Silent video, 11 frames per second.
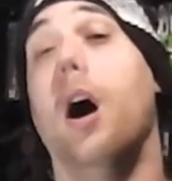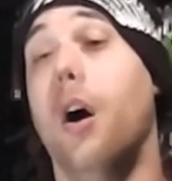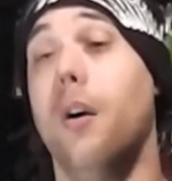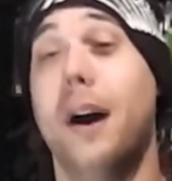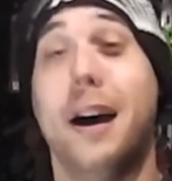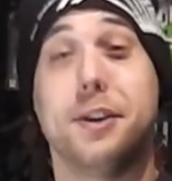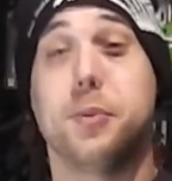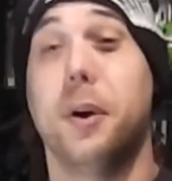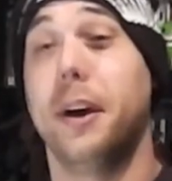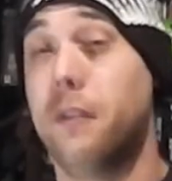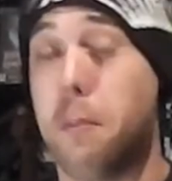Alright, I just
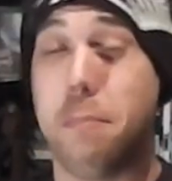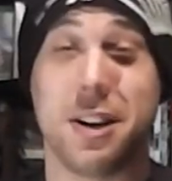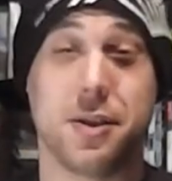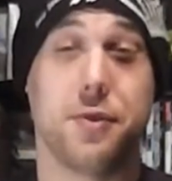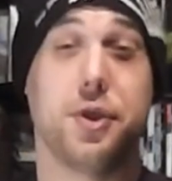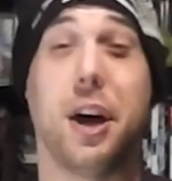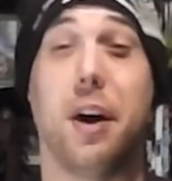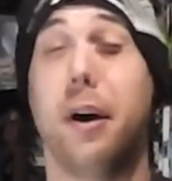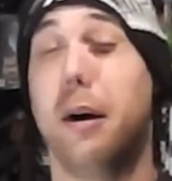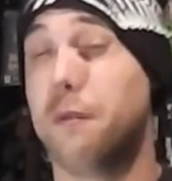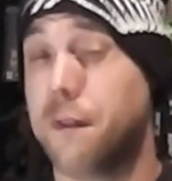want to give a massive
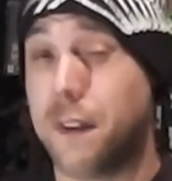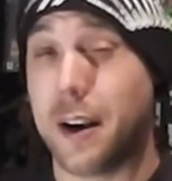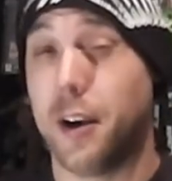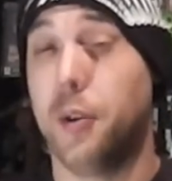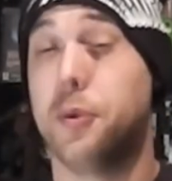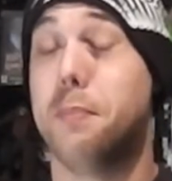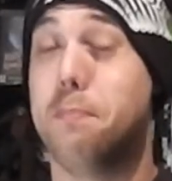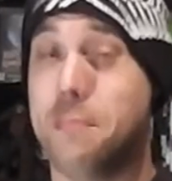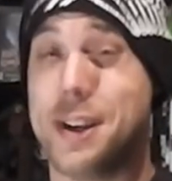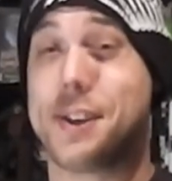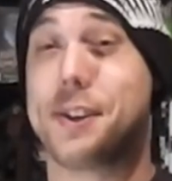shout out and thank you to
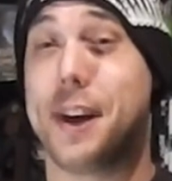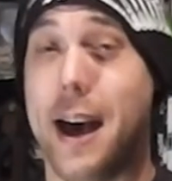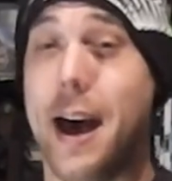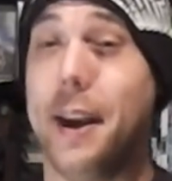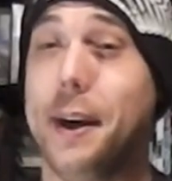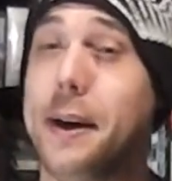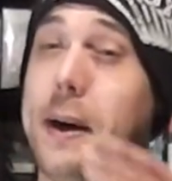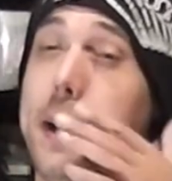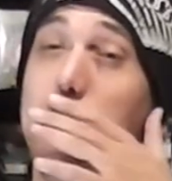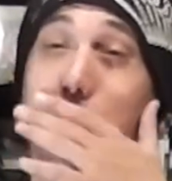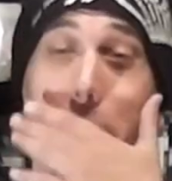Mr. Eddie.
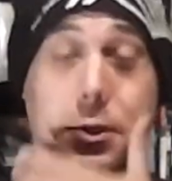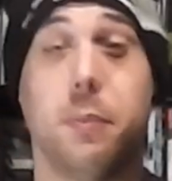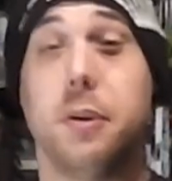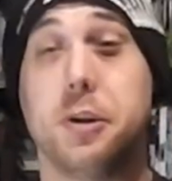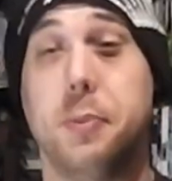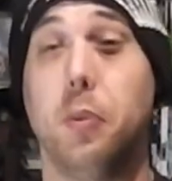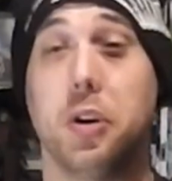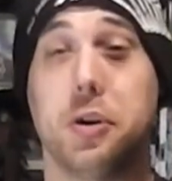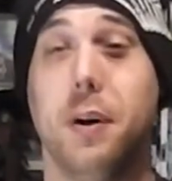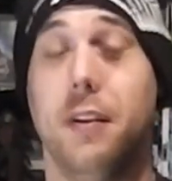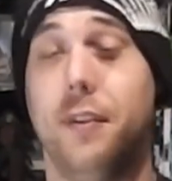It was someone's been
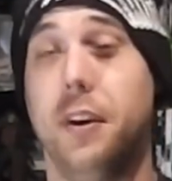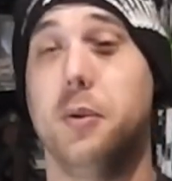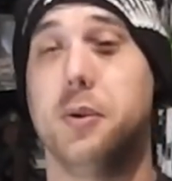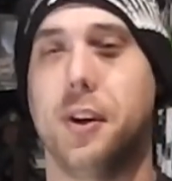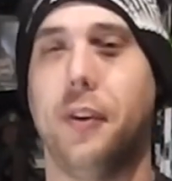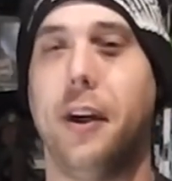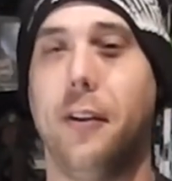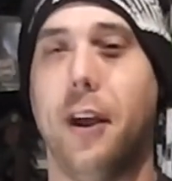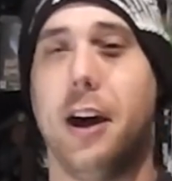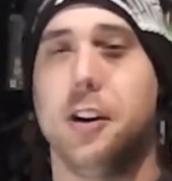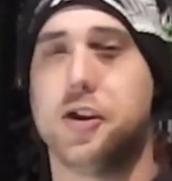watching my videos on the
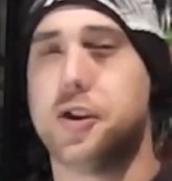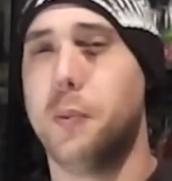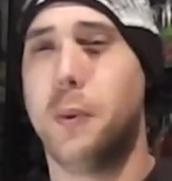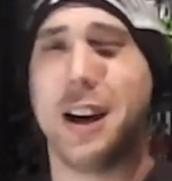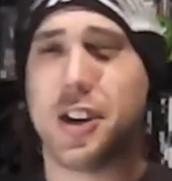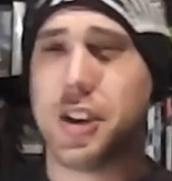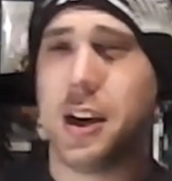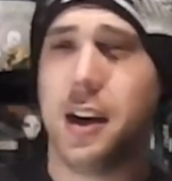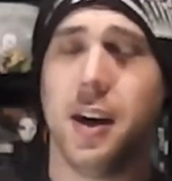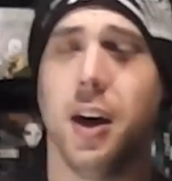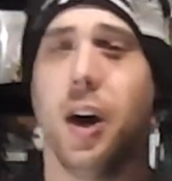internet, and someone I
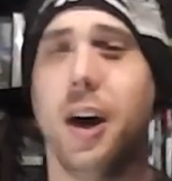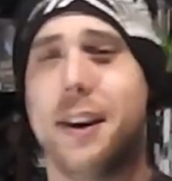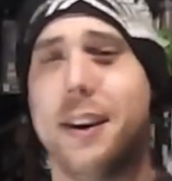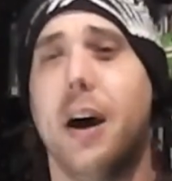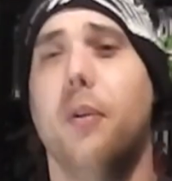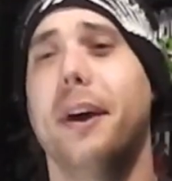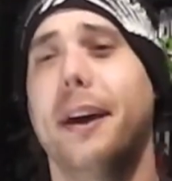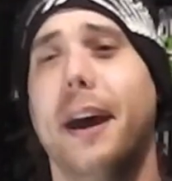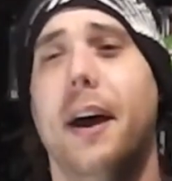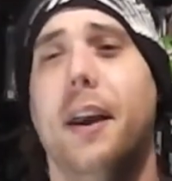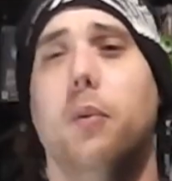see now and
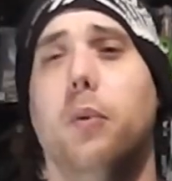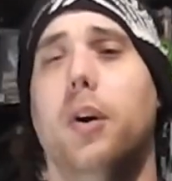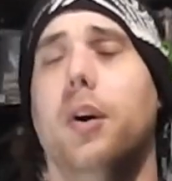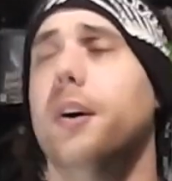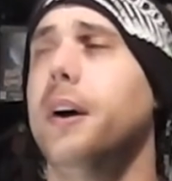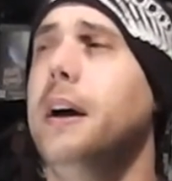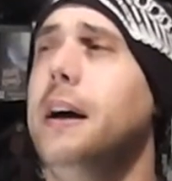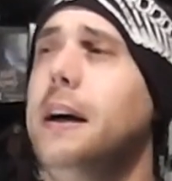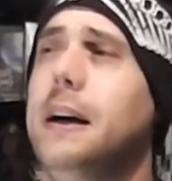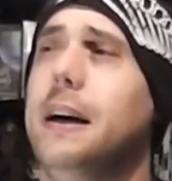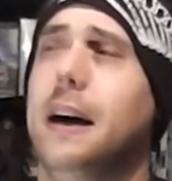again at work,
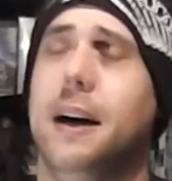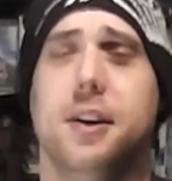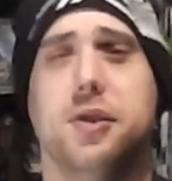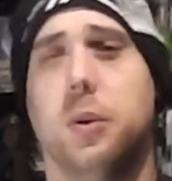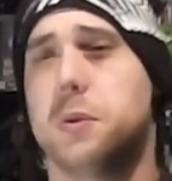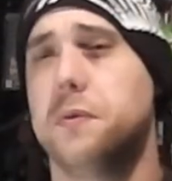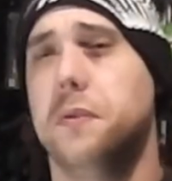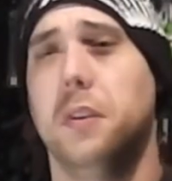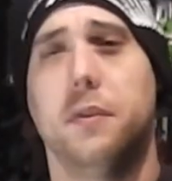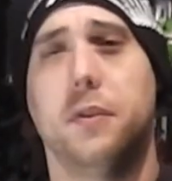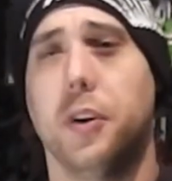and he's always
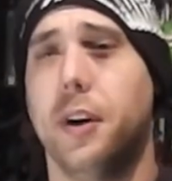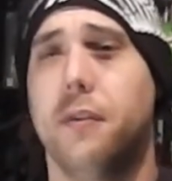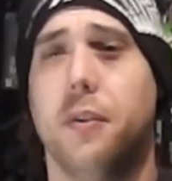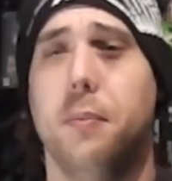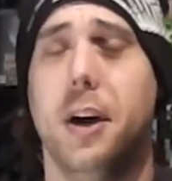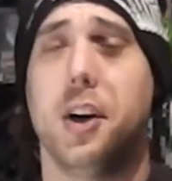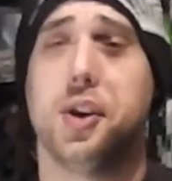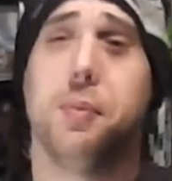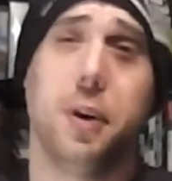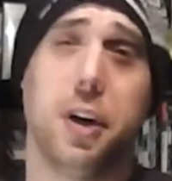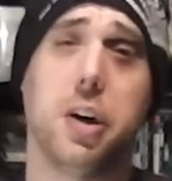full of good
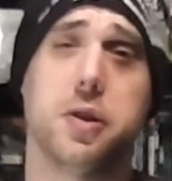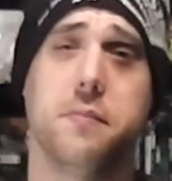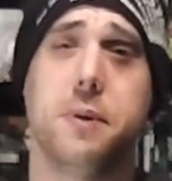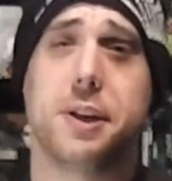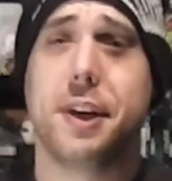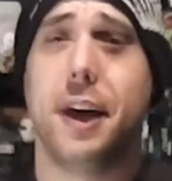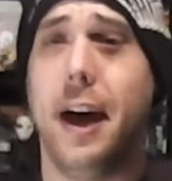information. Because of Mr.